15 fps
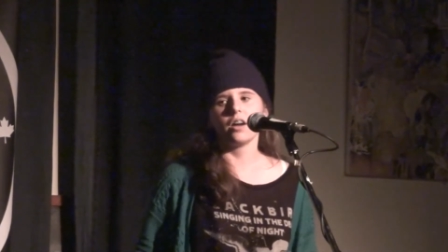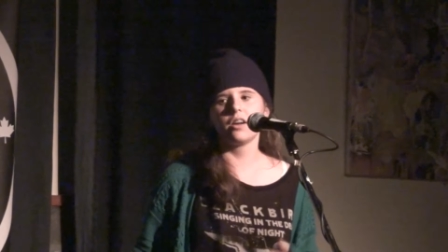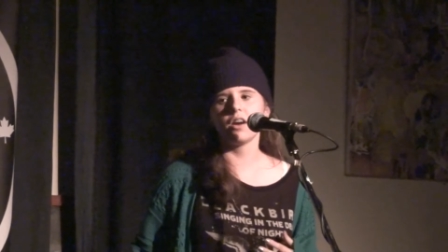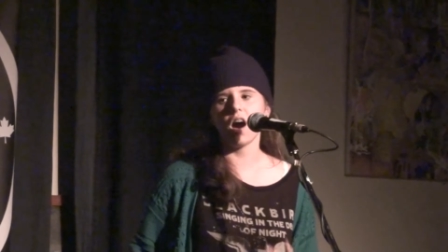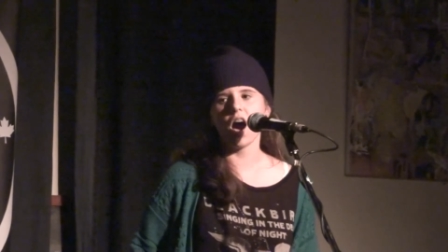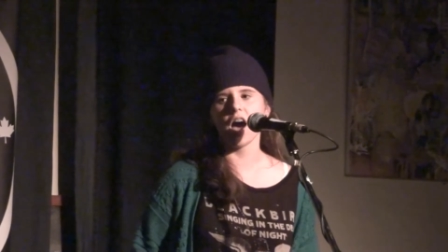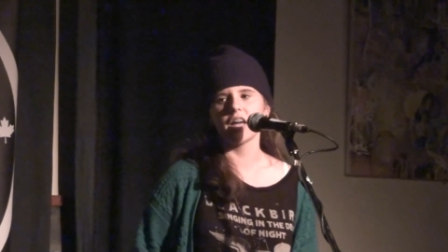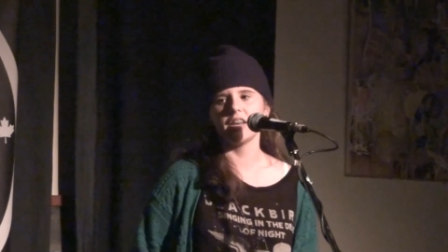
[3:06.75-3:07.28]

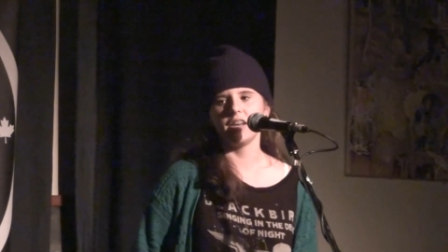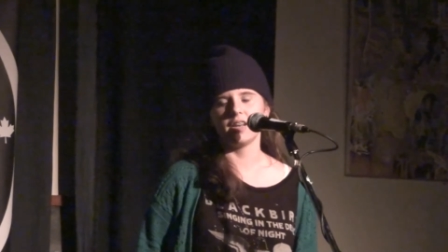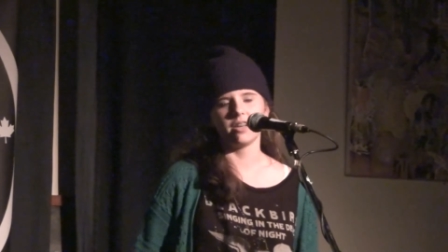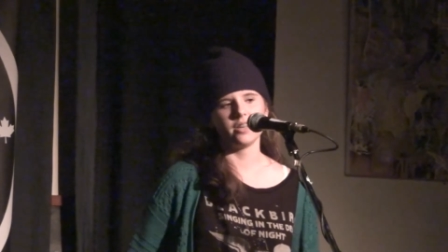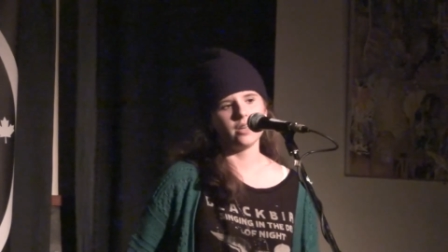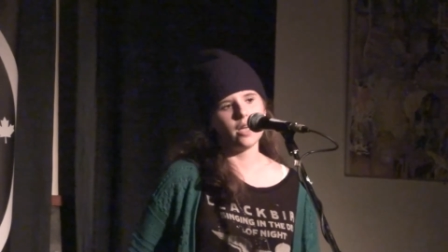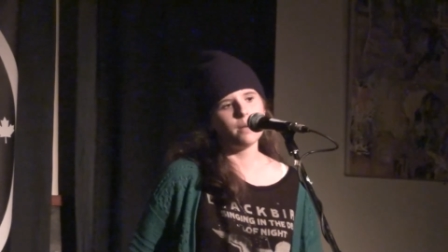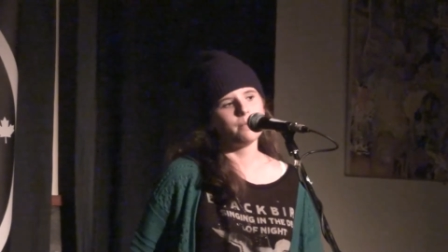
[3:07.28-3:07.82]
God,
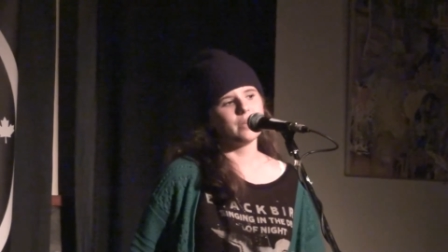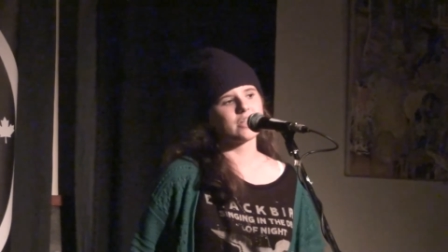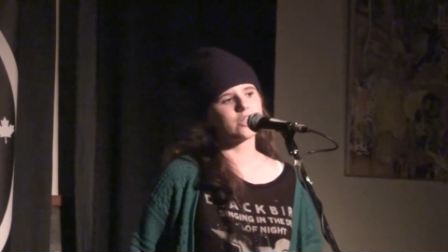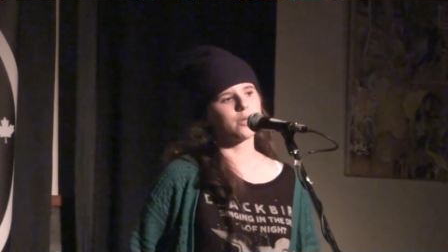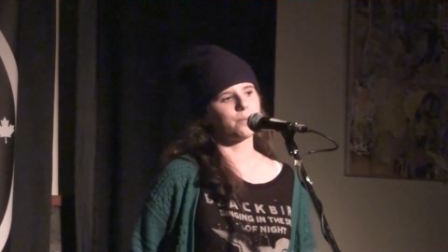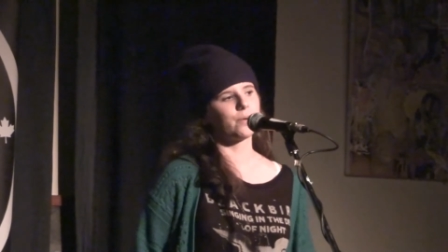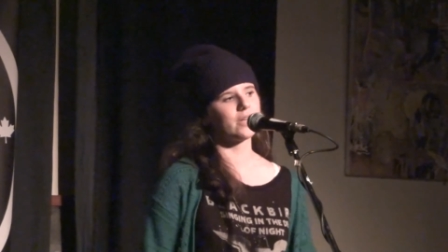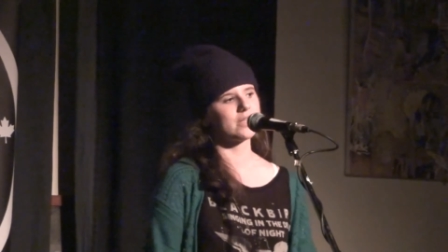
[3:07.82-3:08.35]

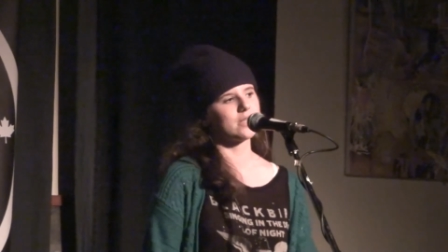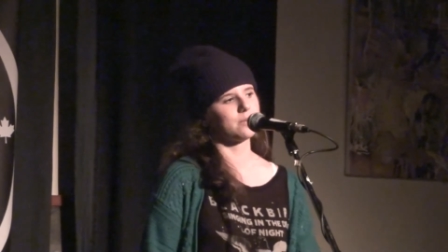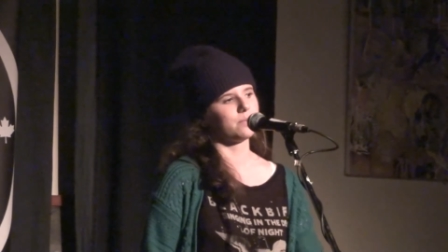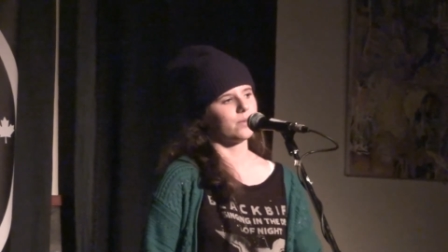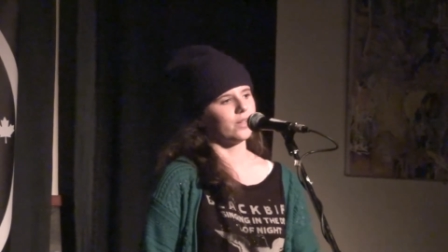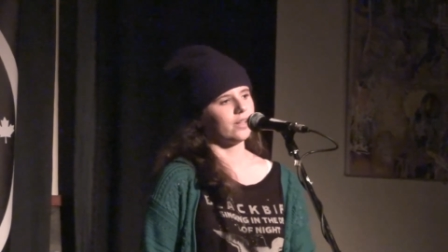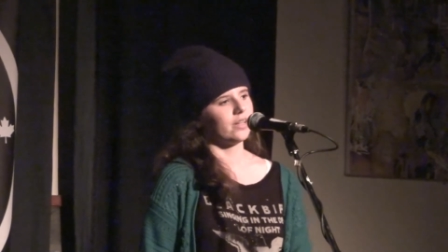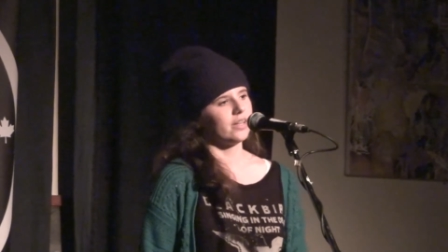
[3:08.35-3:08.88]
Mr.
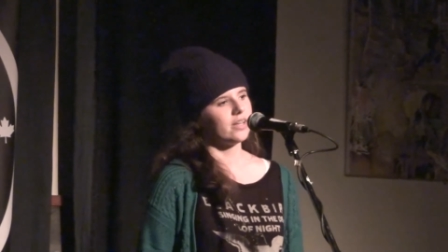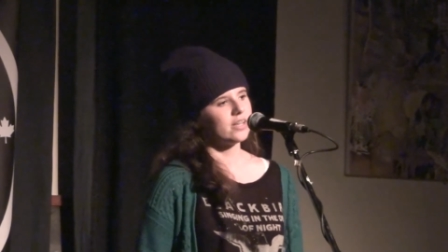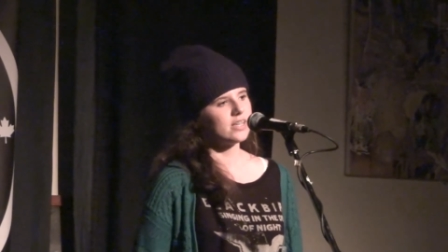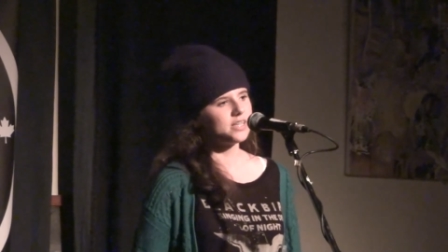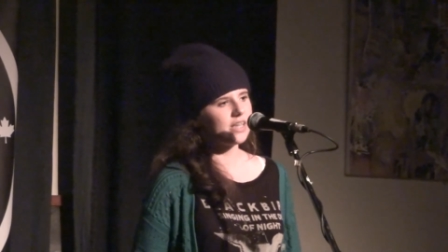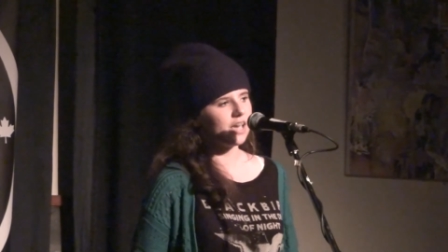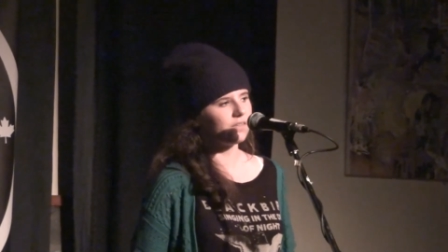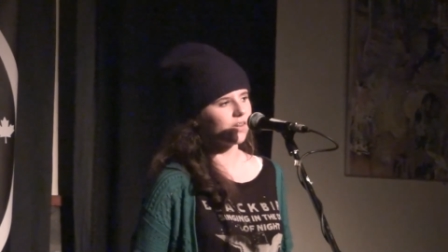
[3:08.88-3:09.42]
Principal,
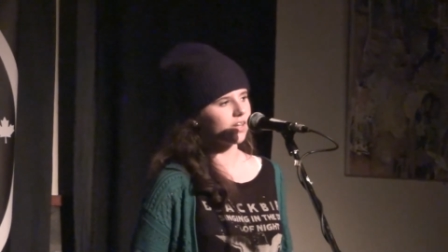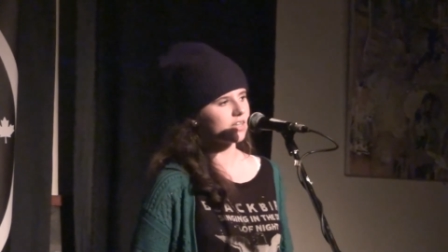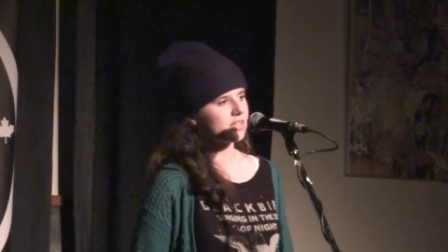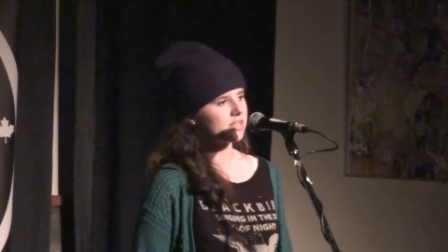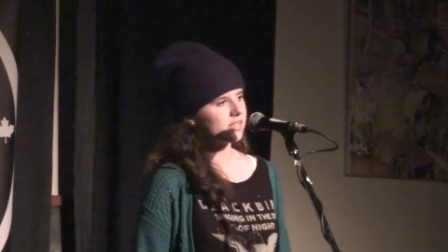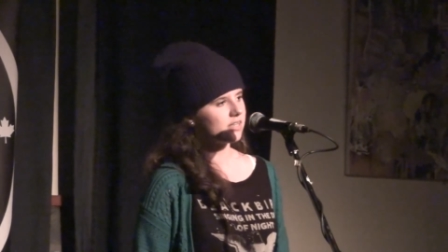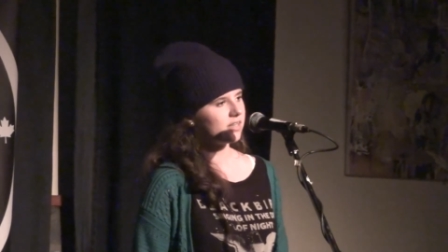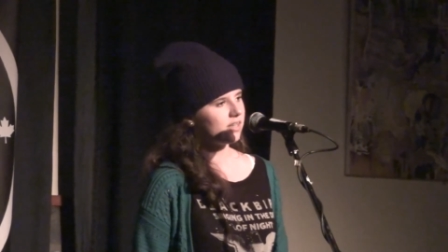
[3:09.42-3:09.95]
save
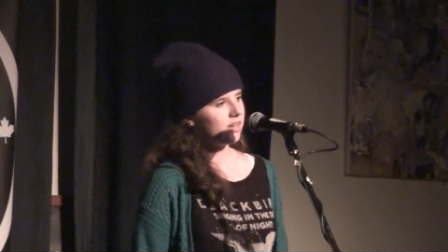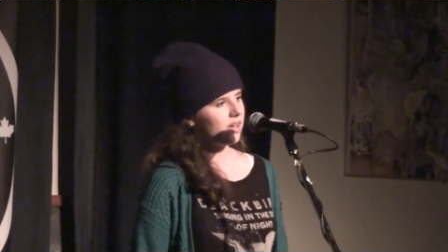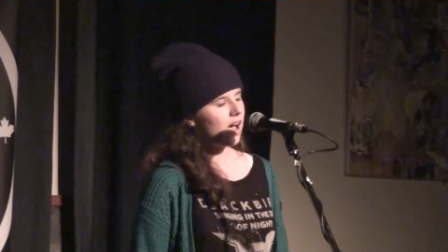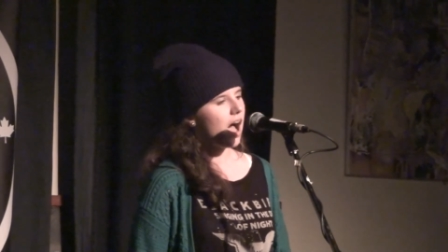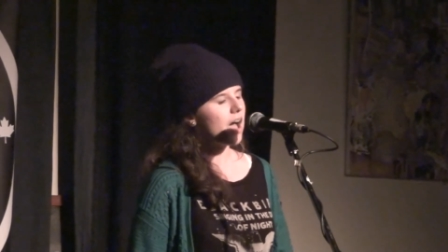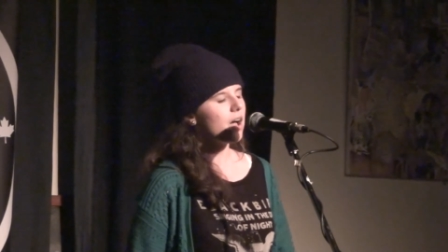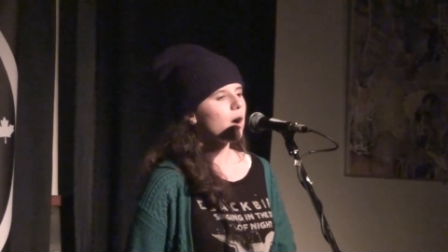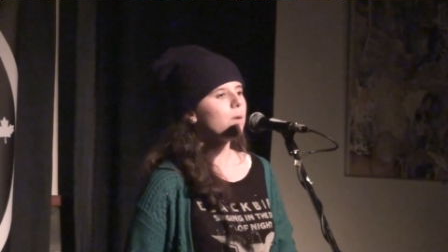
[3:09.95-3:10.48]
us.
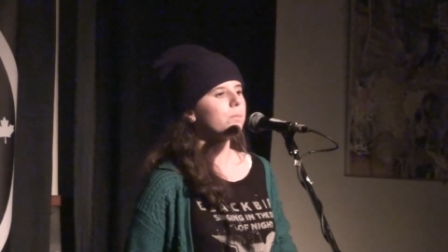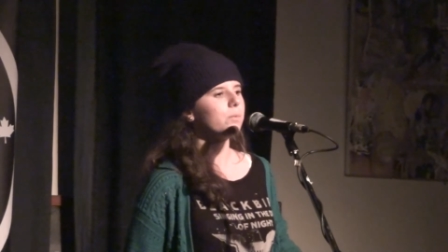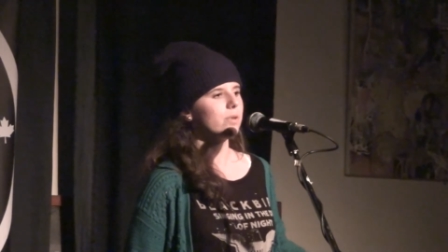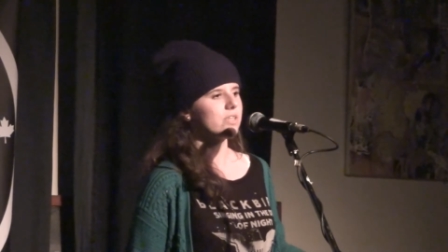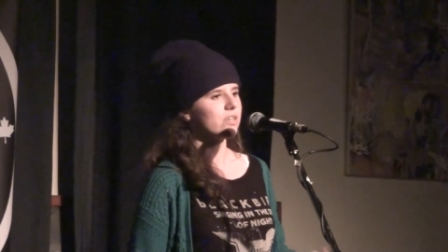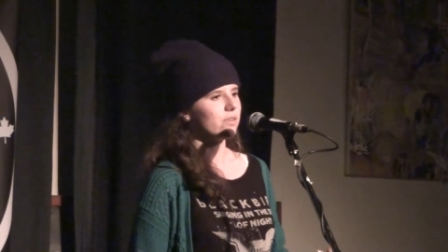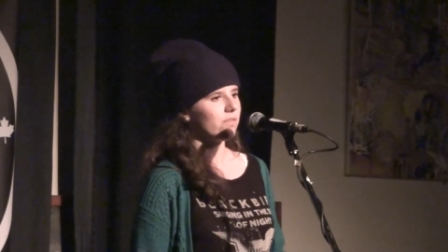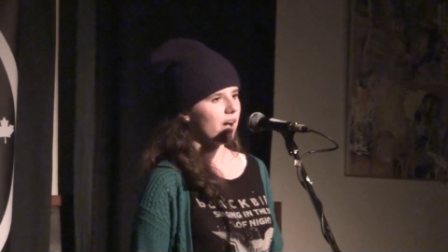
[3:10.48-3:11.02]
I hope
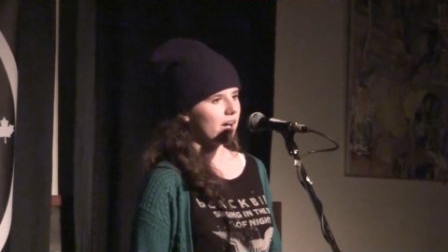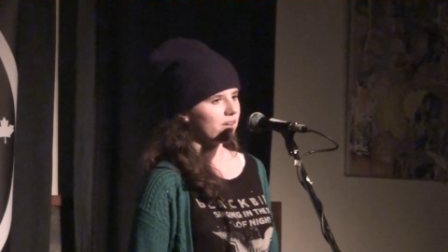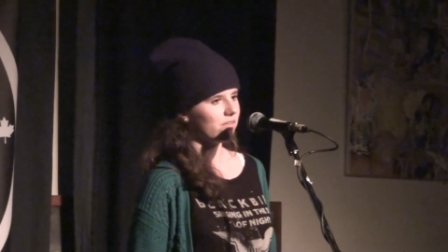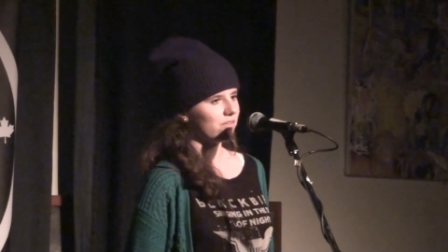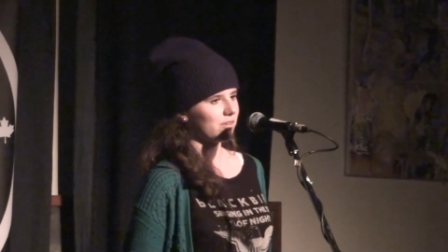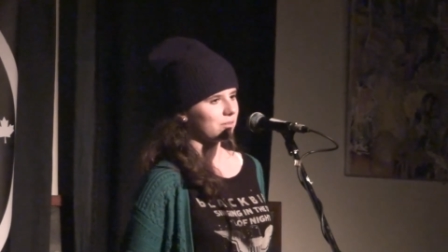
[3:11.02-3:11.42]
we survive.